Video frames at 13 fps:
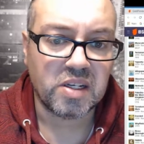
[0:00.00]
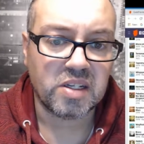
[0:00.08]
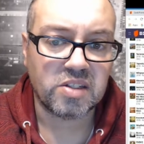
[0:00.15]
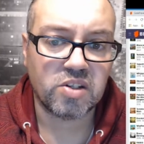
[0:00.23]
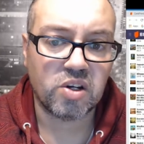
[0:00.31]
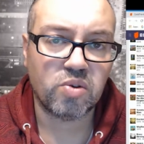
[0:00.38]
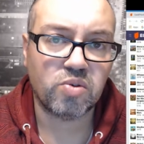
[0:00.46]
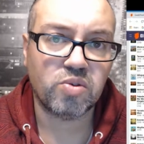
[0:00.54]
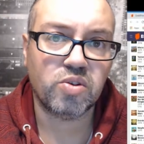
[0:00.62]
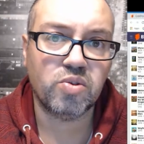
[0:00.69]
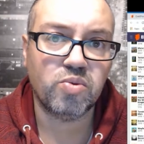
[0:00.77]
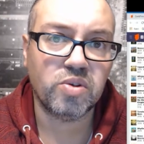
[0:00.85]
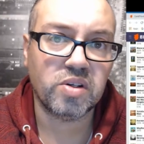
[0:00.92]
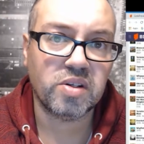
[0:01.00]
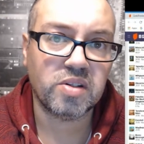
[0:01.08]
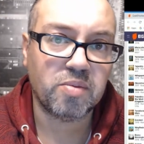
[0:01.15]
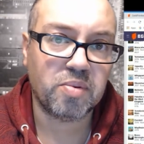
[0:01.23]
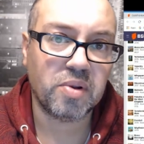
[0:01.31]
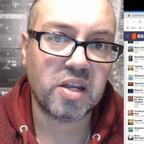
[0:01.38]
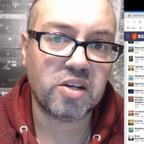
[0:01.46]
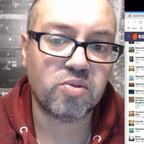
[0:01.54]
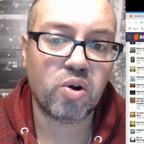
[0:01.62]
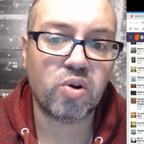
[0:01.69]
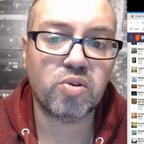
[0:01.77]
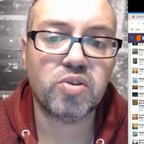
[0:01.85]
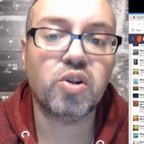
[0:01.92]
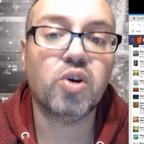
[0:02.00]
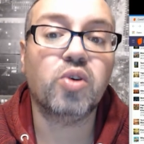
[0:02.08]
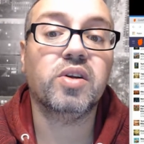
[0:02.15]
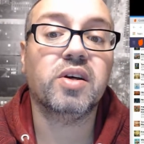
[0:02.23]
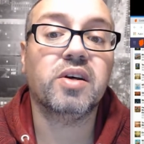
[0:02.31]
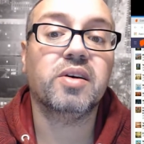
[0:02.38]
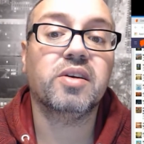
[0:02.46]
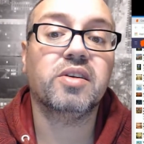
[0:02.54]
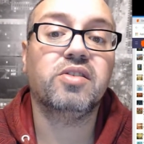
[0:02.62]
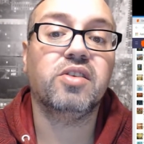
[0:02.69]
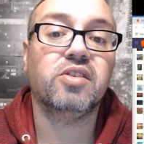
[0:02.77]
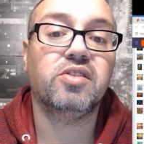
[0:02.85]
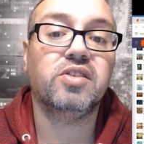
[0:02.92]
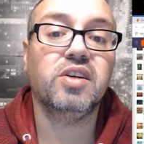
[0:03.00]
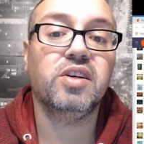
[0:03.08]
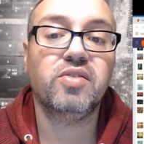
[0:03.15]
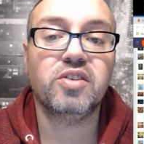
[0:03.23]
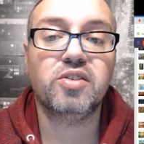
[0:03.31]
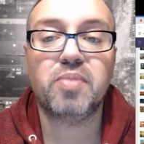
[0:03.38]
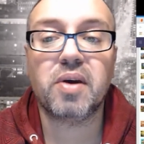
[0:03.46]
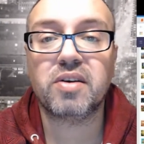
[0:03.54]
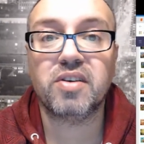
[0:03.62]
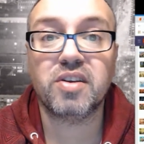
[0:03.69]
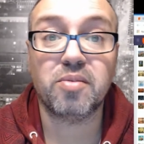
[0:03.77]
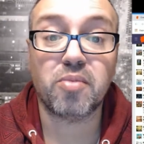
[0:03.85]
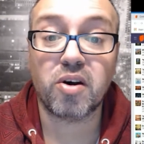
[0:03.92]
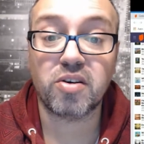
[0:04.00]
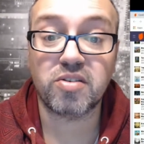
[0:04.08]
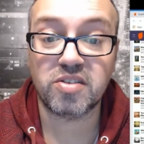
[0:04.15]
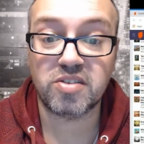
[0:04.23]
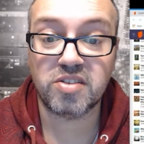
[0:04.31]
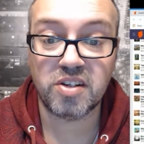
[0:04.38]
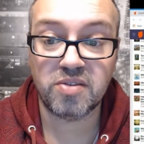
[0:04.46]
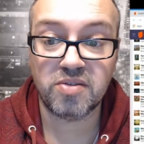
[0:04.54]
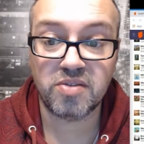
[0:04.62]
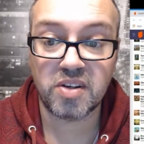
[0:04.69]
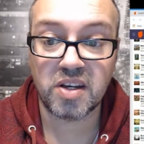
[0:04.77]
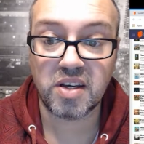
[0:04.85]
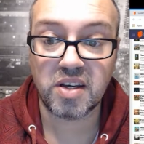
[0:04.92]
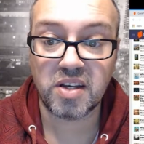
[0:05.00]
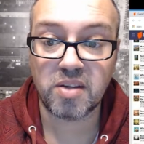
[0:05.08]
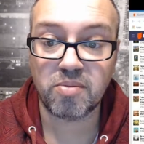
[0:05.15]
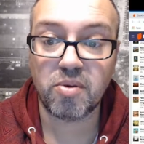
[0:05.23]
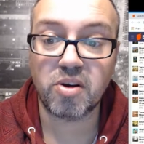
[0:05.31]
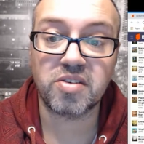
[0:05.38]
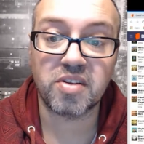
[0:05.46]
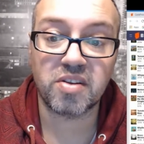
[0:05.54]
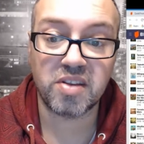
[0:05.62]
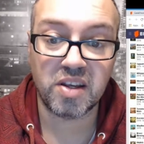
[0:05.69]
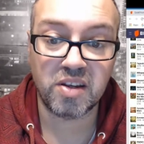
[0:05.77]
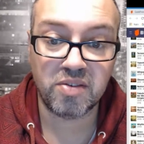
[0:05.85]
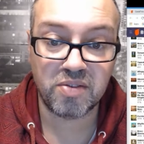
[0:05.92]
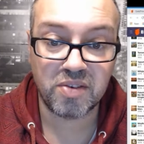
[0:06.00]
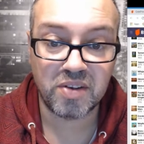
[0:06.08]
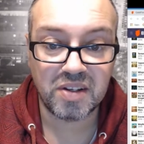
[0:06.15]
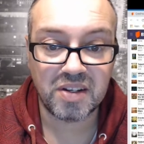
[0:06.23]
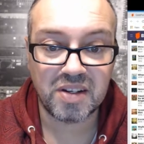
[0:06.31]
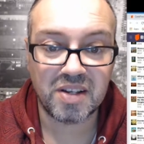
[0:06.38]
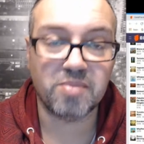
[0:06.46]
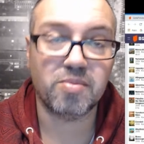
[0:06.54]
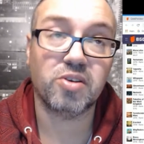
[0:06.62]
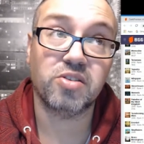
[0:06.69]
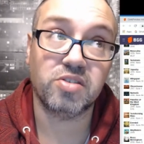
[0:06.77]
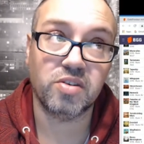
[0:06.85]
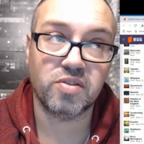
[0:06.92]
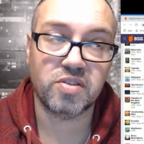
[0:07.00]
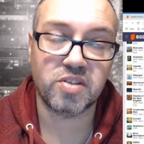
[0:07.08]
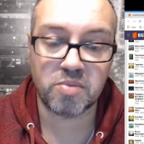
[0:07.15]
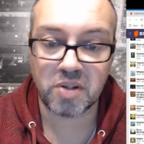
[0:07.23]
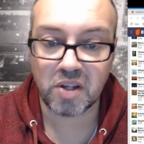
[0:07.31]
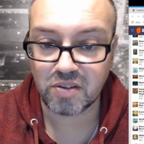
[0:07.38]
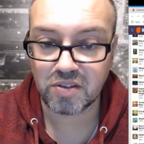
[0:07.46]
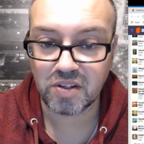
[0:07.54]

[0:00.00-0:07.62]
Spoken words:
So the players will all know the chief inspector and the master chief, a master thief. A master chief is something else.